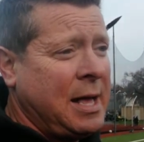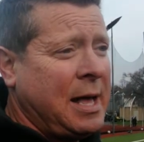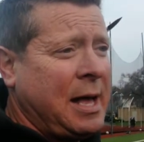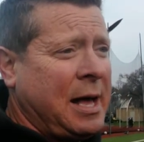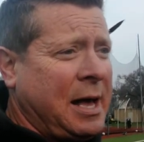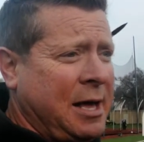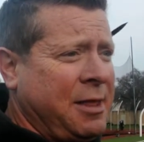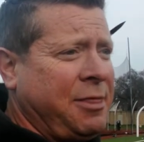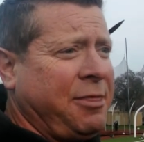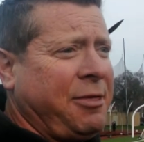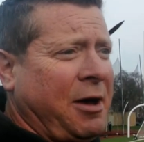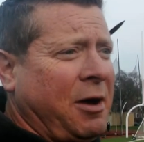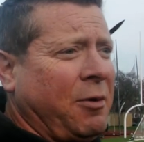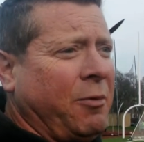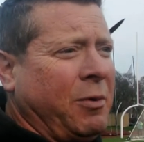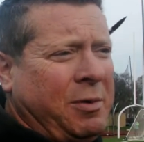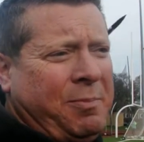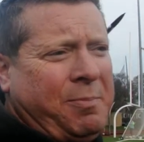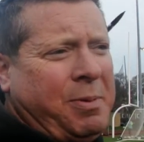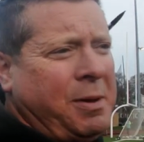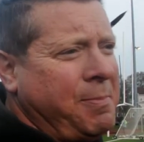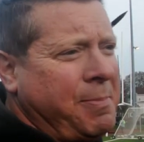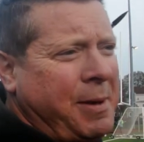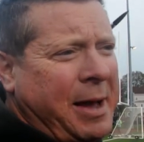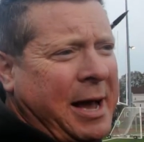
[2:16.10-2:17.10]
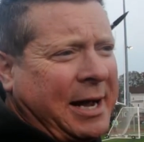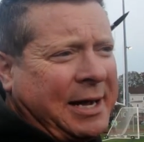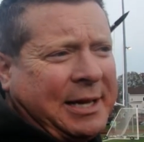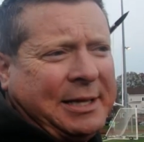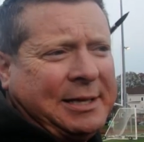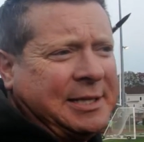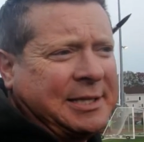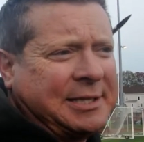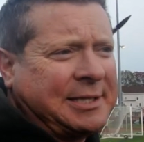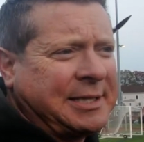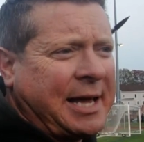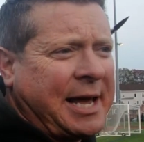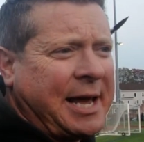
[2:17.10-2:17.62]
I thought we'd be back in
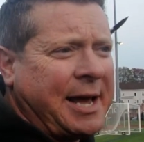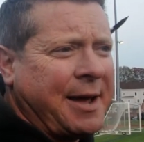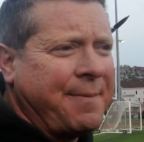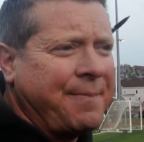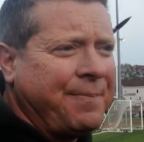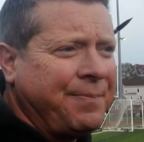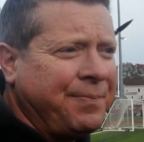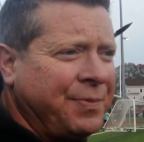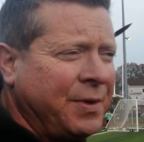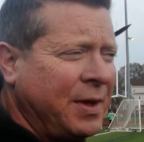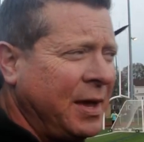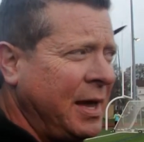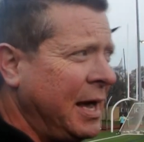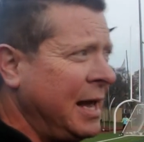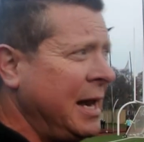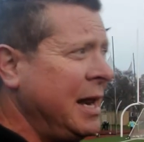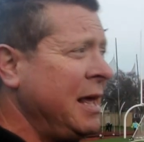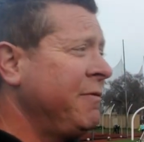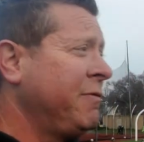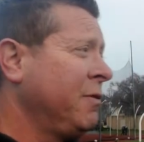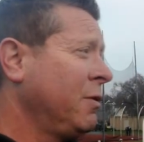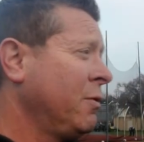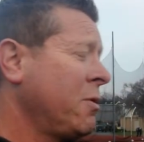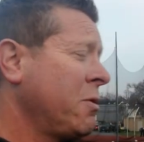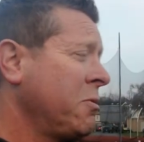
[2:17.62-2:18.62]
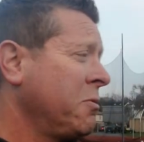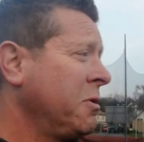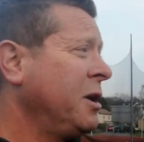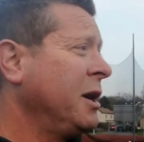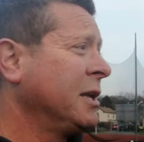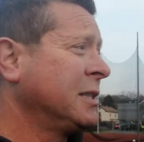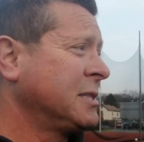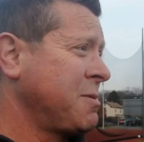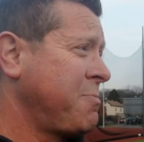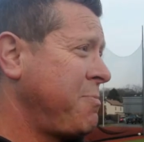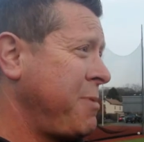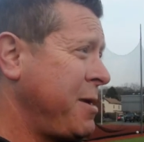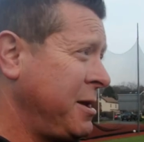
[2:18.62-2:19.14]
this game. And even when we
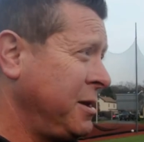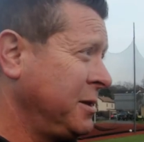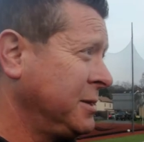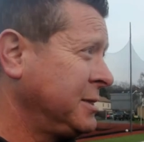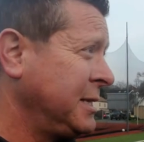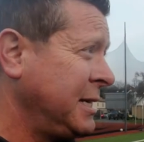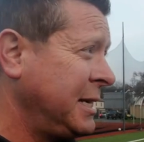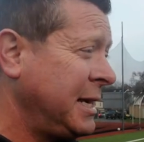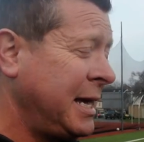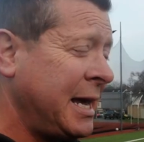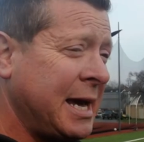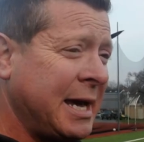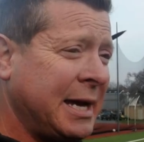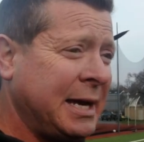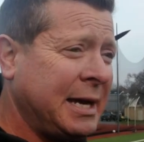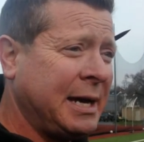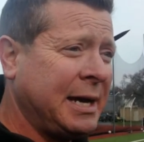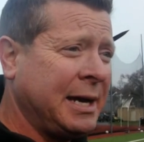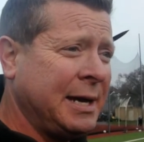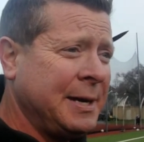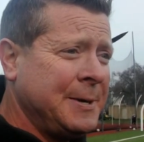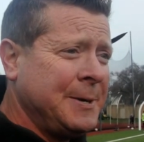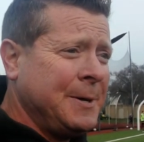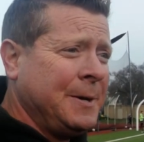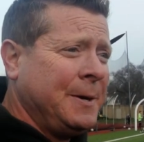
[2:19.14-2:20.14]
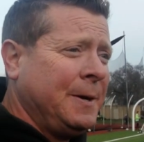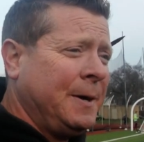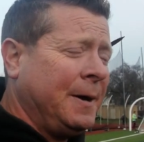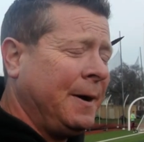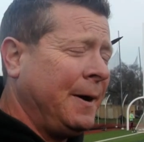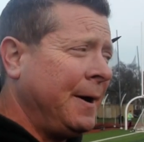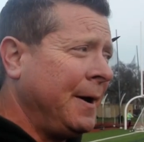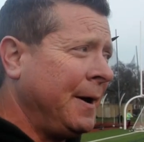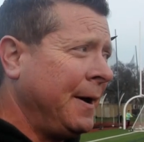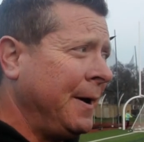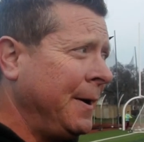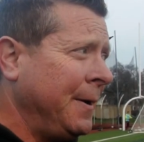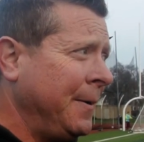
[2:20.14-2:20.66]
got the penalty kick,
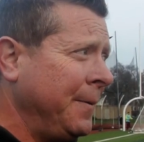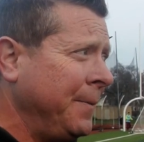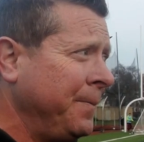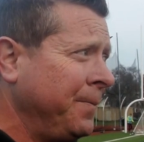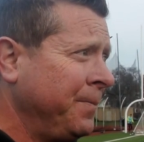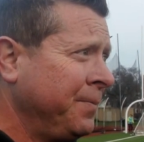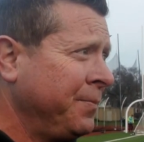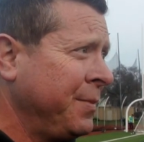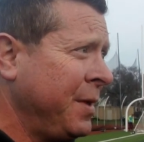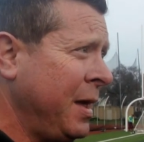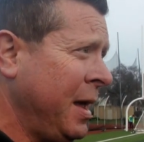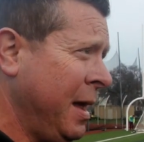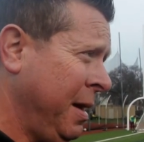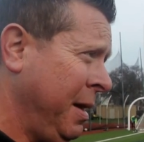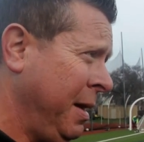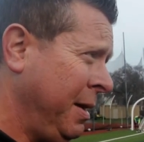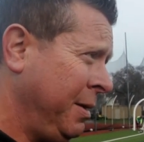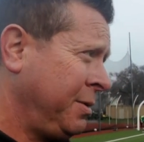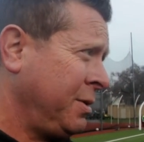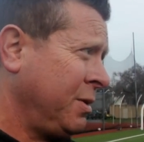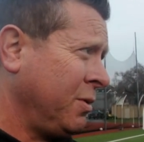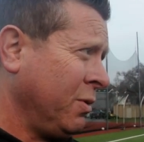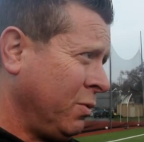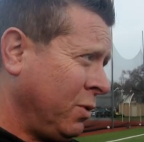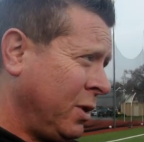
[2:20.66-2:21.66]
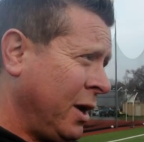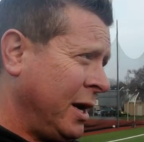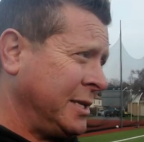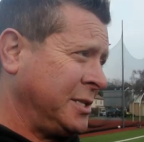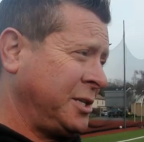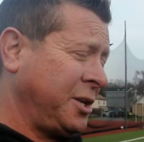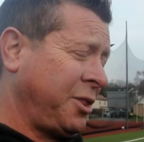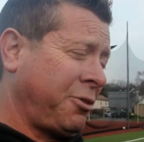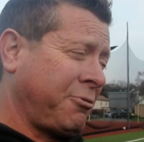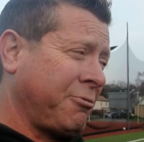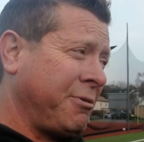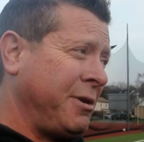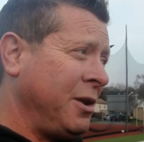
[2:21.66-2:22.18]
um, and it got
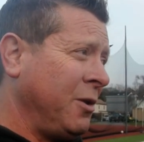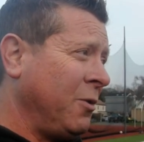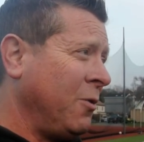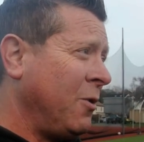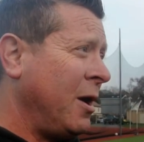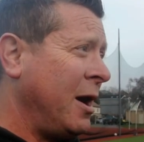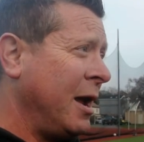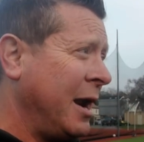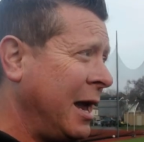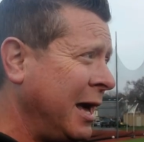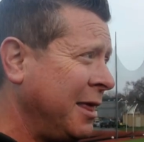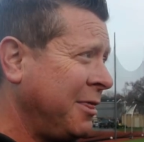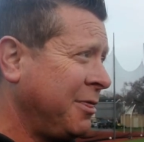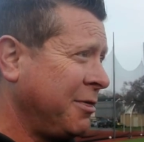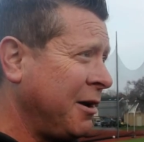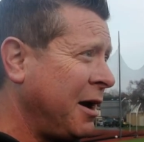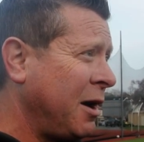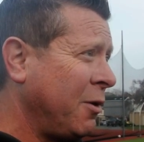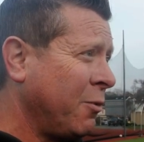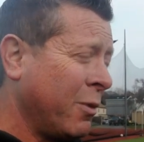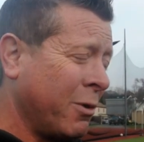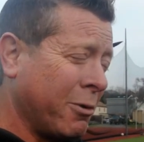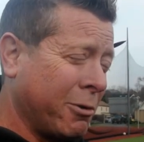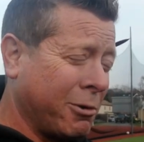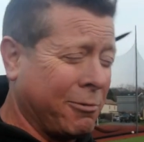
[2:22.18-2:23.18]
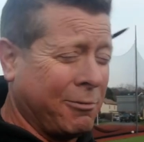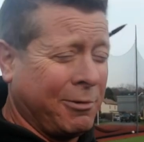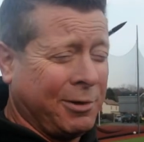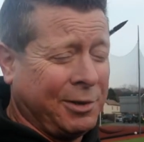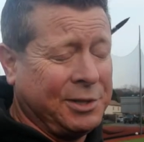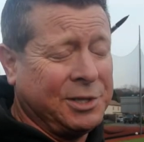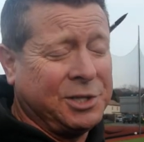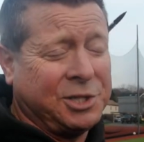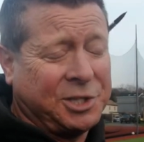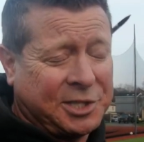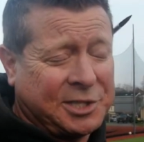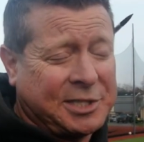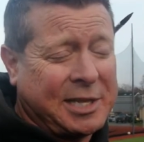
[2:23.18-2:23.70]
to three to one. I thought we were
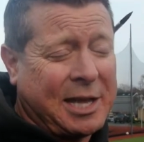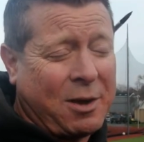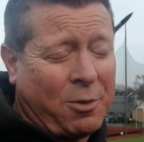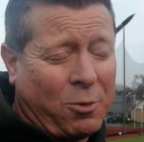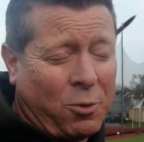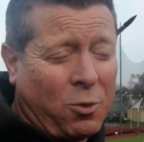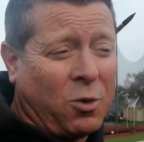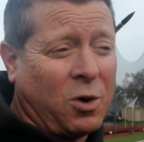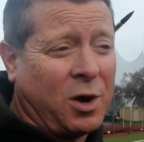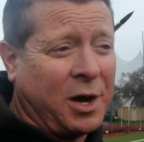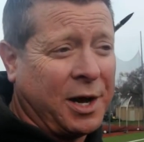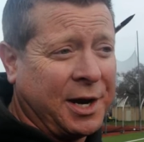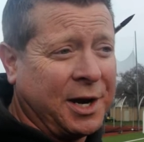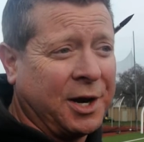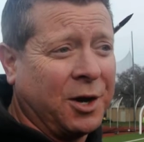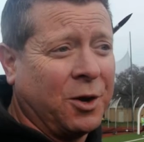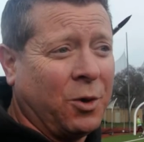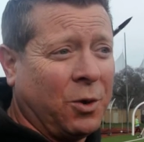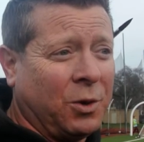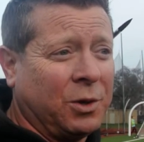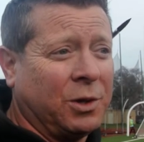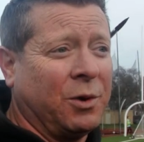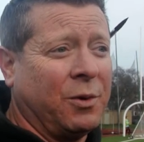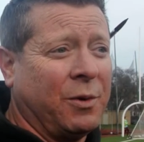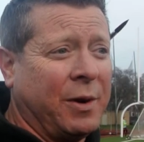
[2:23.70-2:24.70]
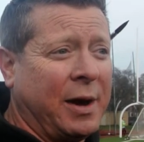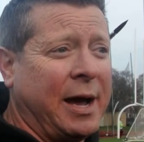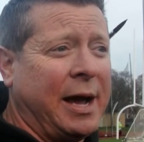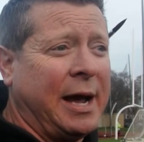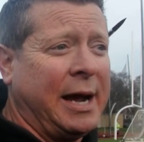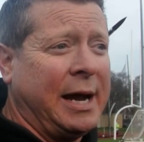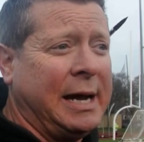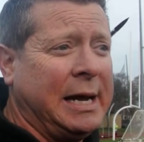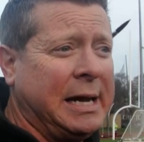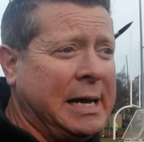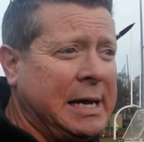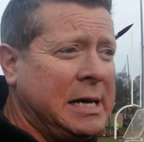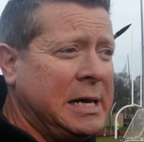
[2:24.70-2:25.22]
really just that one goal
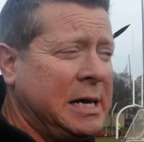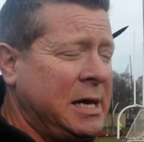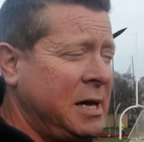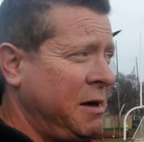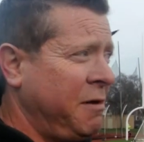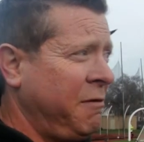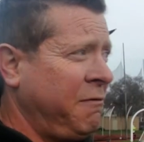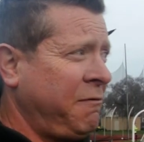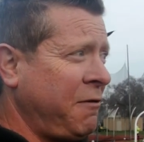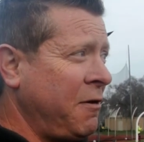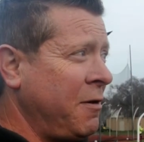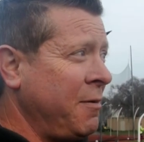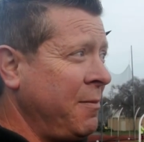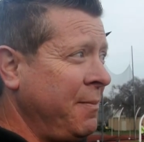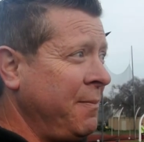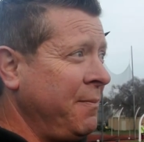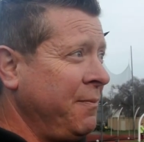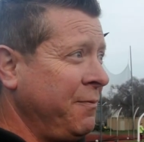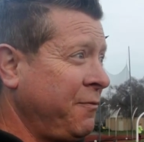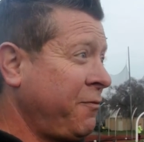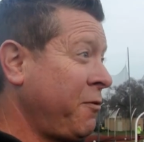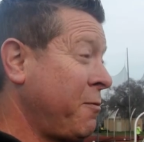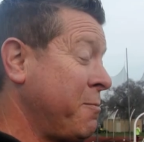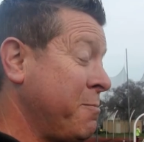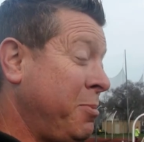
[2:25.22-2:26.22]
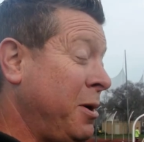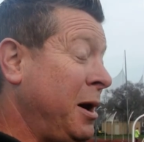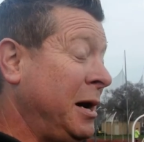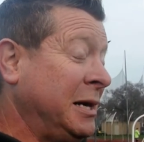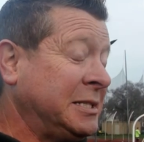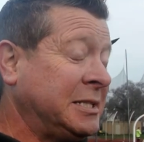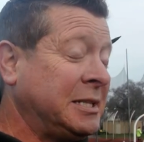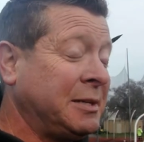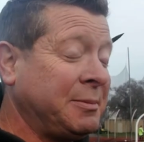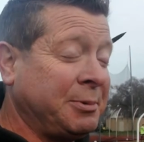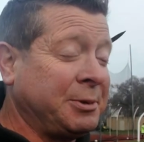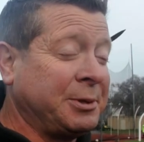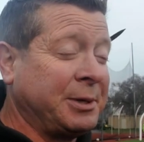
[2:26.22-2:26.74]
away from from
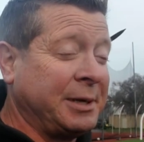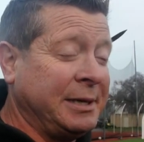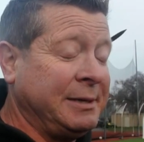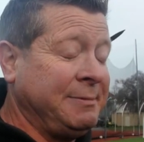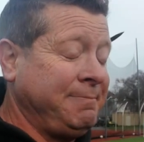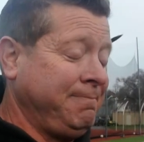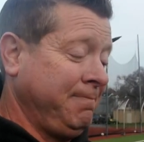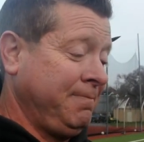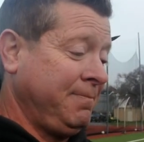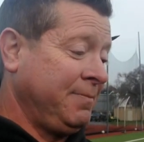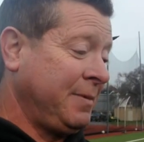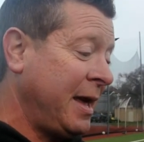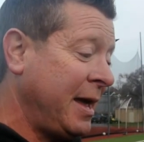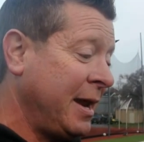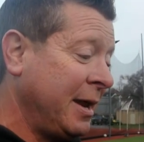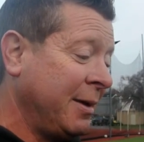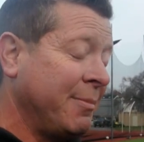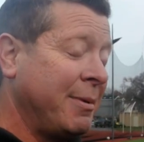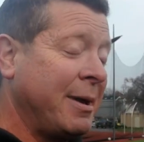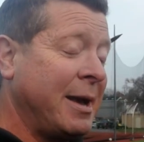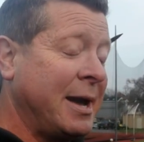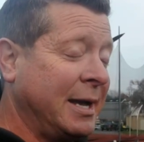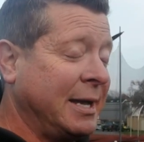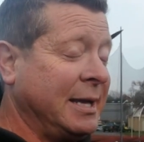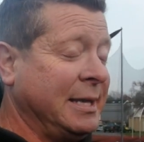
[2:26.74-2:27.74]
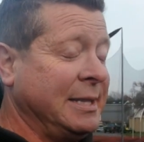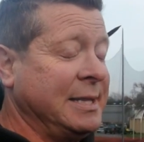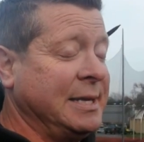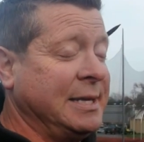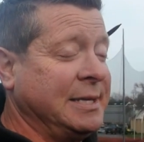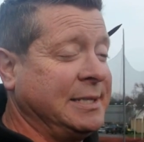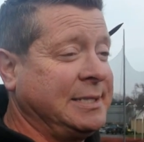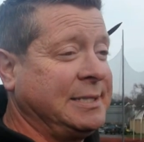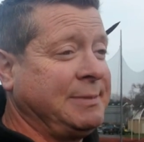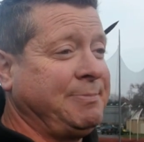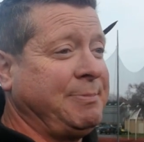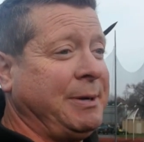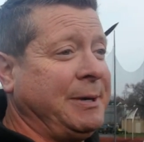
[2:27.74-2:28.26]
possibly getting back in
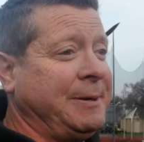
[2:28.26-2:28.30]
this.